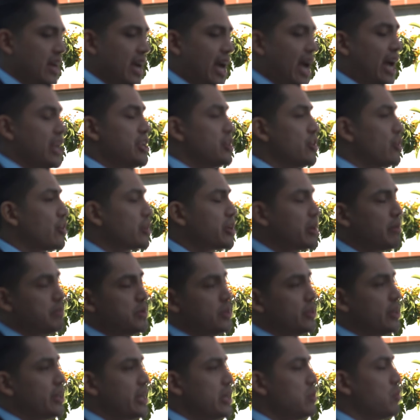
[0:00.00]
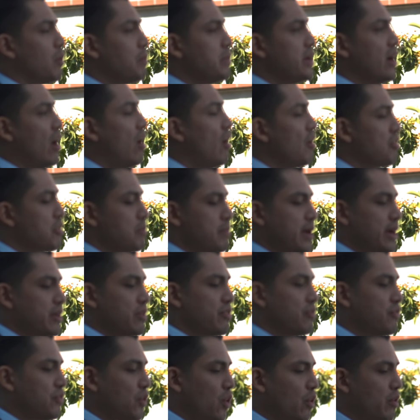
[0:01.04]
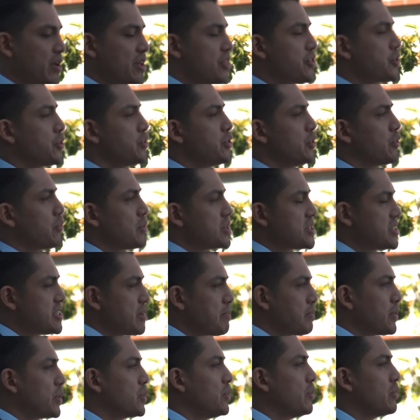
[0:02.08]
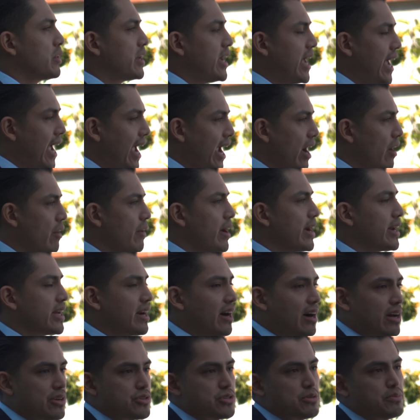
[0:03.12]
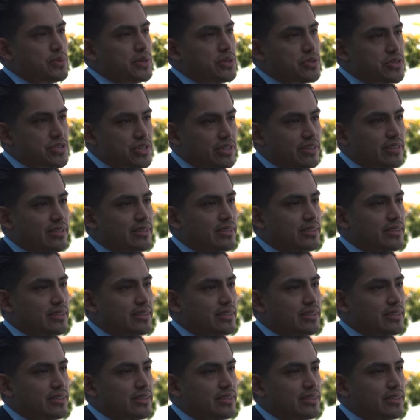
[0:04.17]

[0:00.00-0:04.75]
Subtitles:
And your community will be all the better for it through your reciprocal care and contribution.